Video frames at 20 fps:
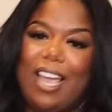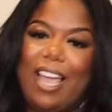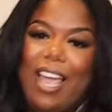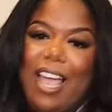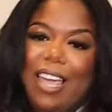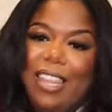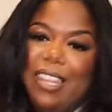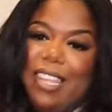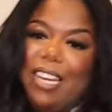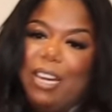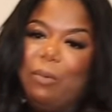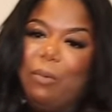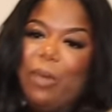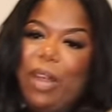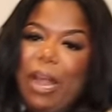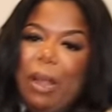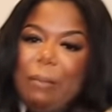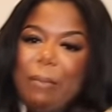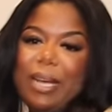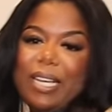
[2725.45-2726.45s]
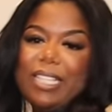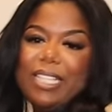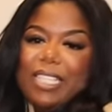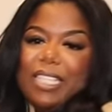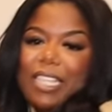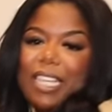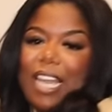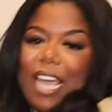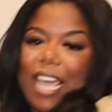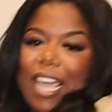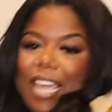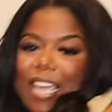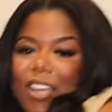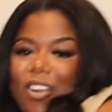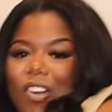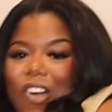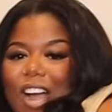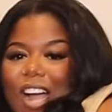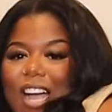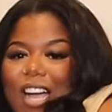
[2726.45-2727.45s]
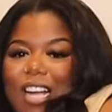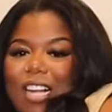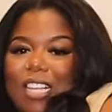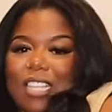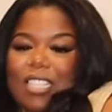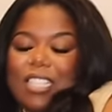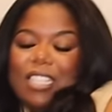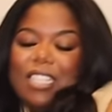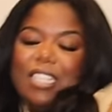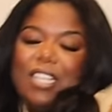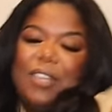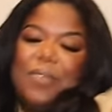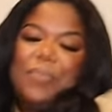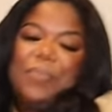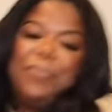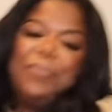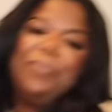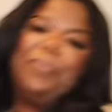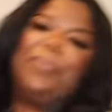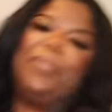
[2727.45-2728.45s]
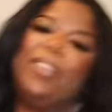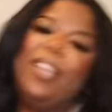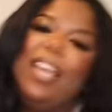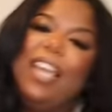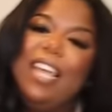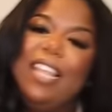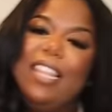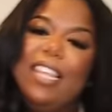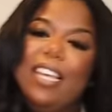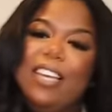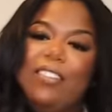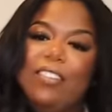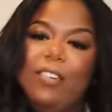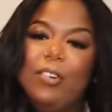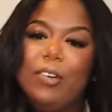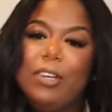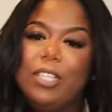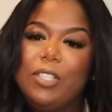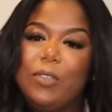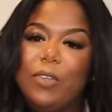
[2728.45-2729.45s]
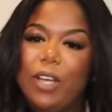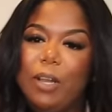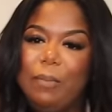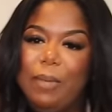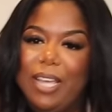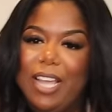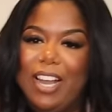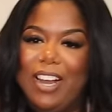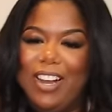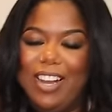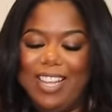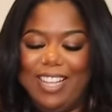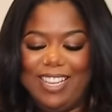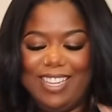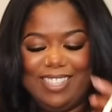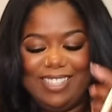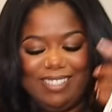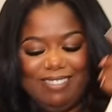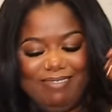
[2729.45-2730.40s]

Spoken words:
And then I'm wearing my Slay Crocs. And then, of course, we're going to be carrying...